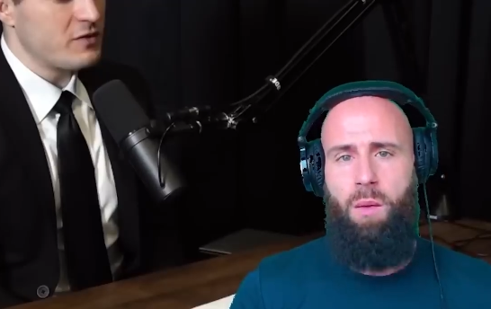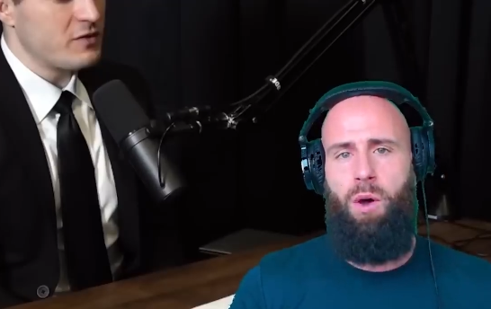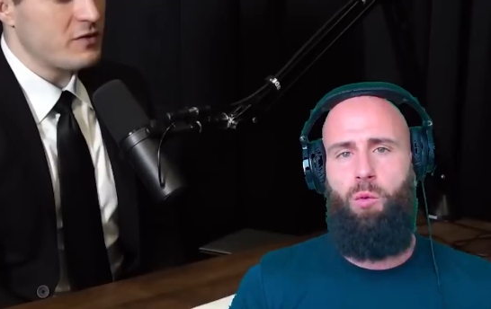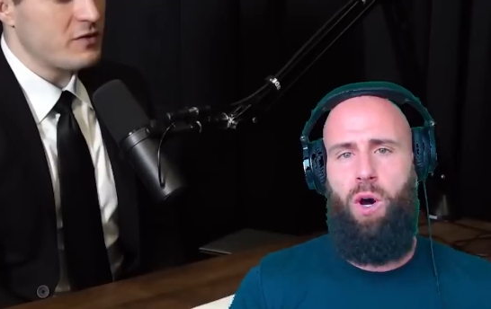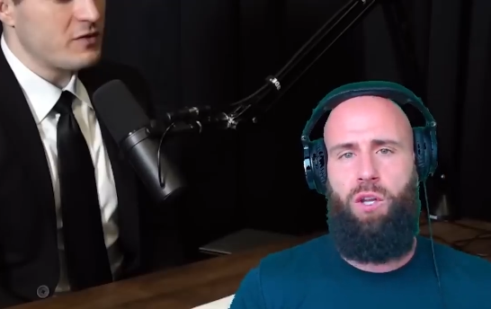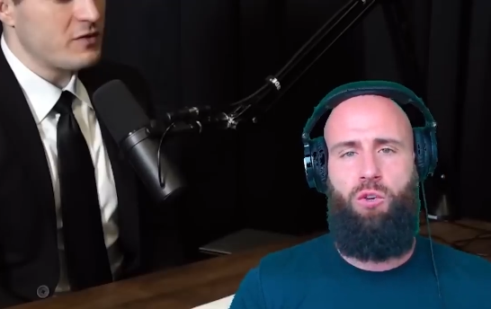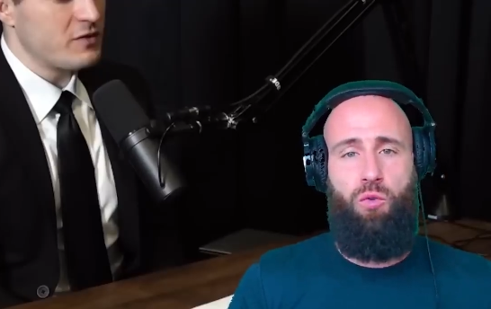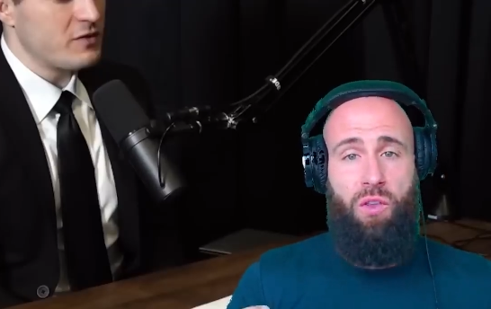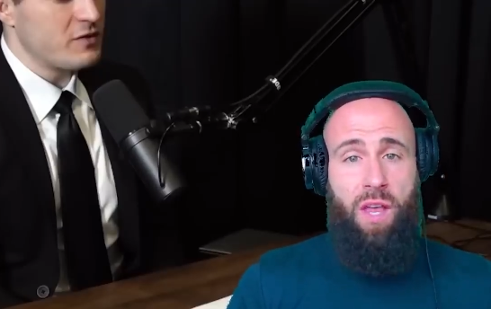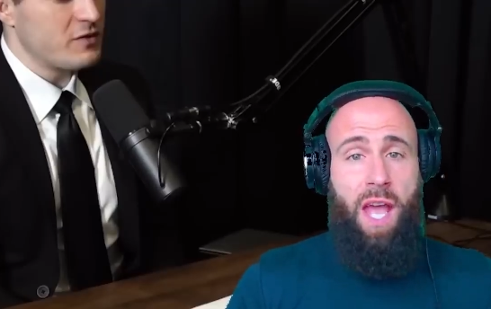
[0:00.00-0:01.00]
Speaker 1: But what do
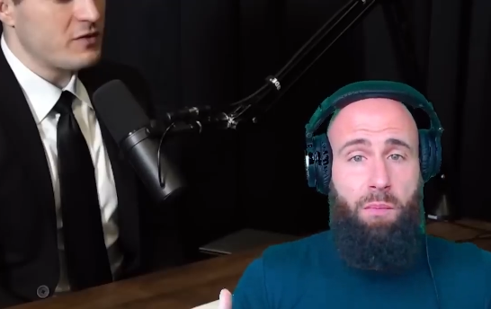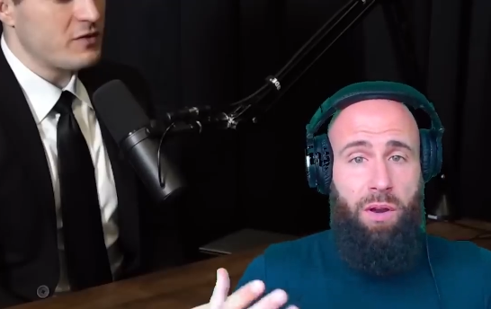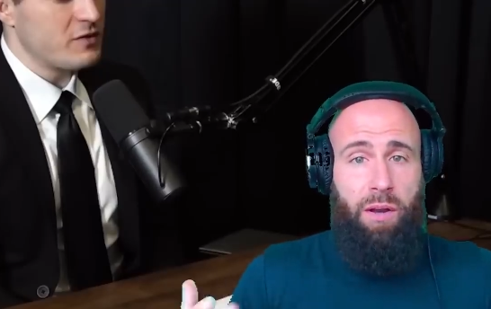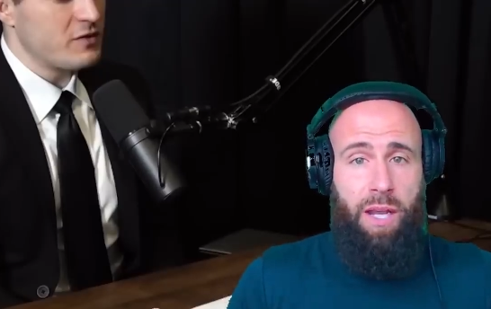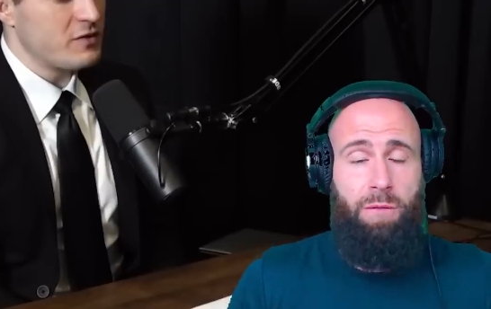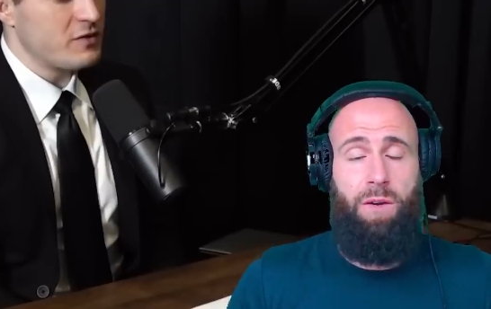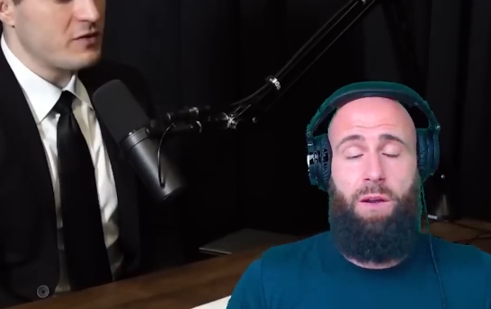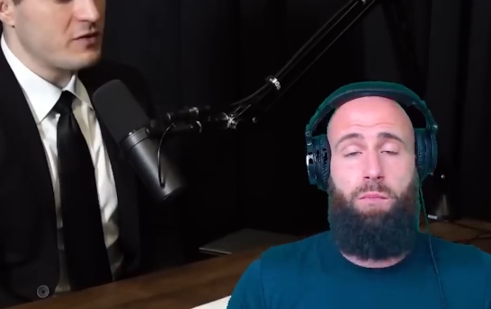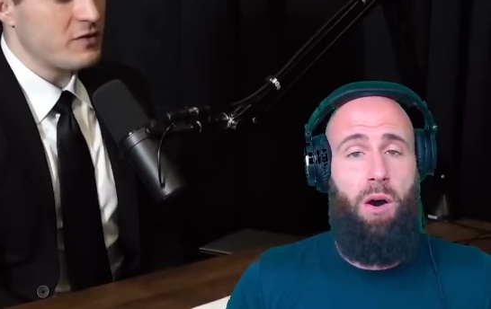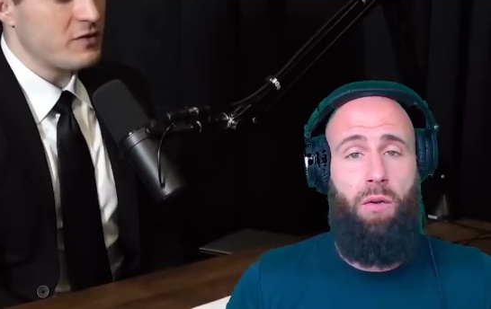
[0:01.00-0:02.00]
they believe
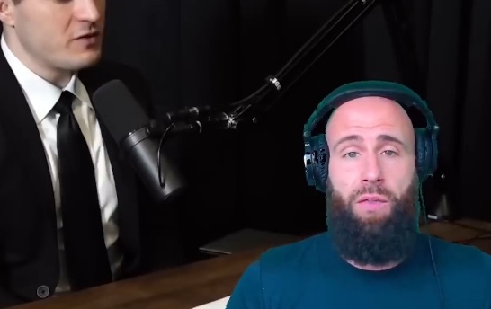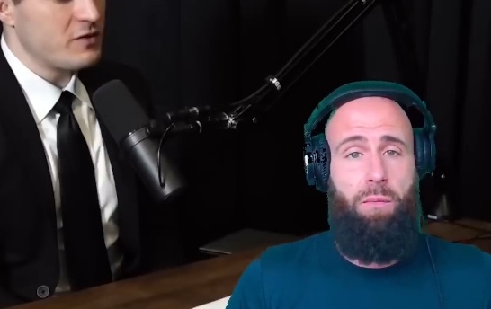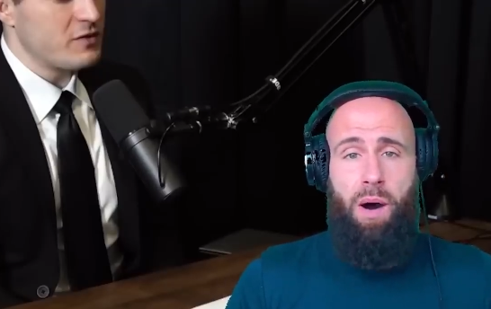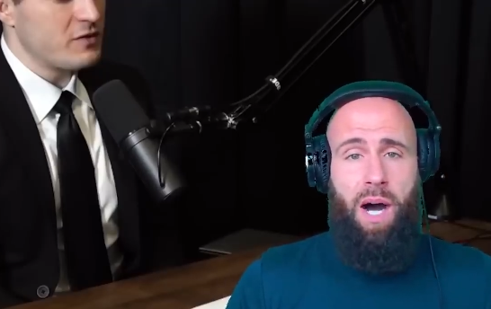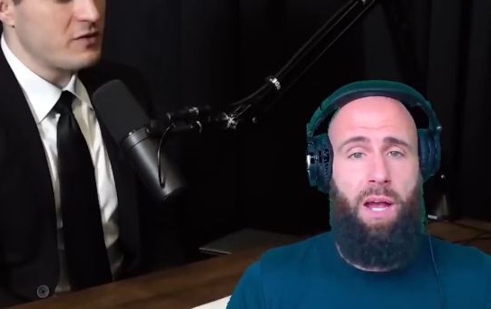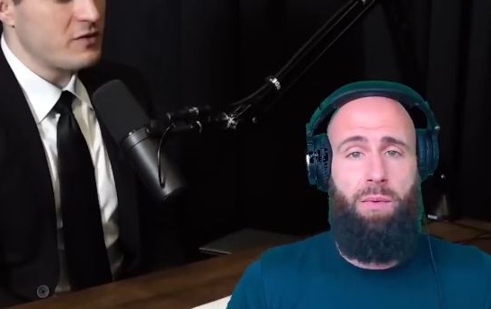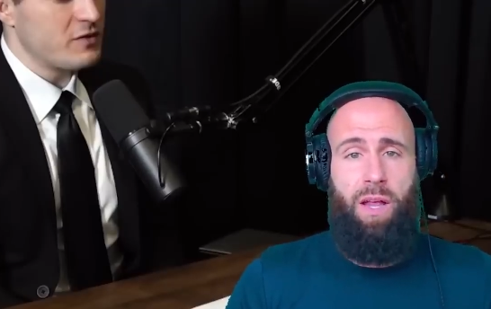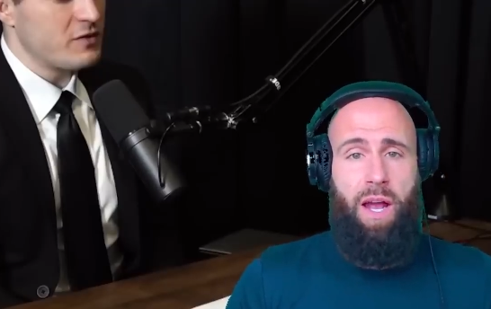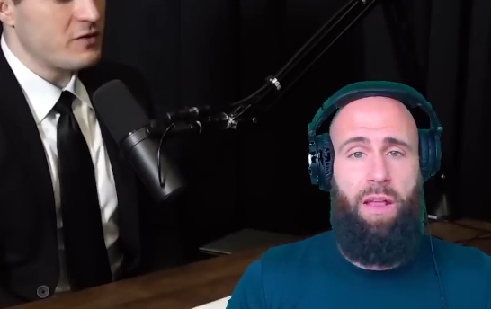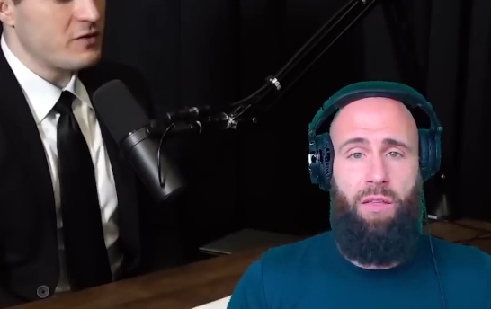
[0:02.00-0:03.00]
about the Bible
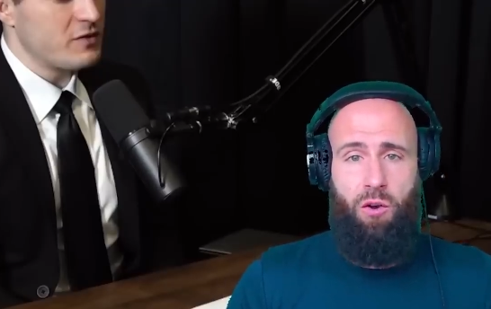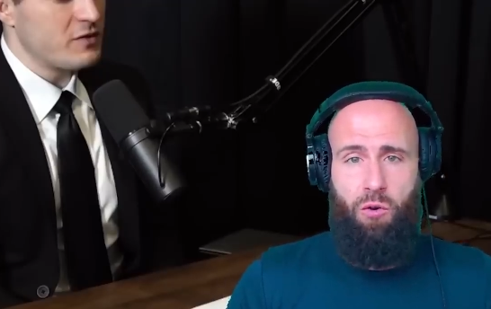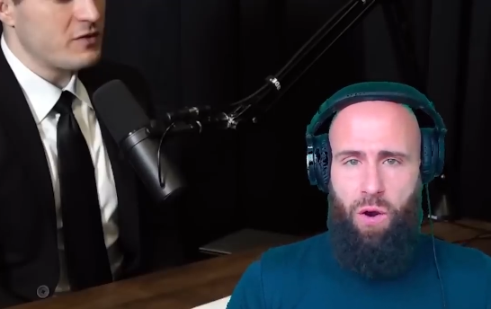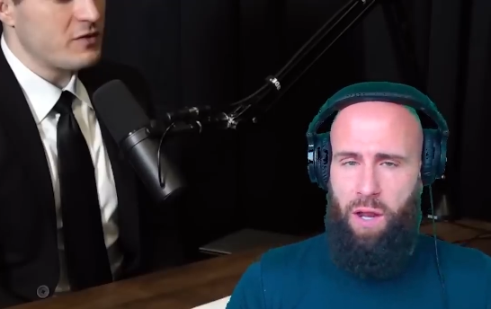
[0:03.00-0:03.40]
and the Quran?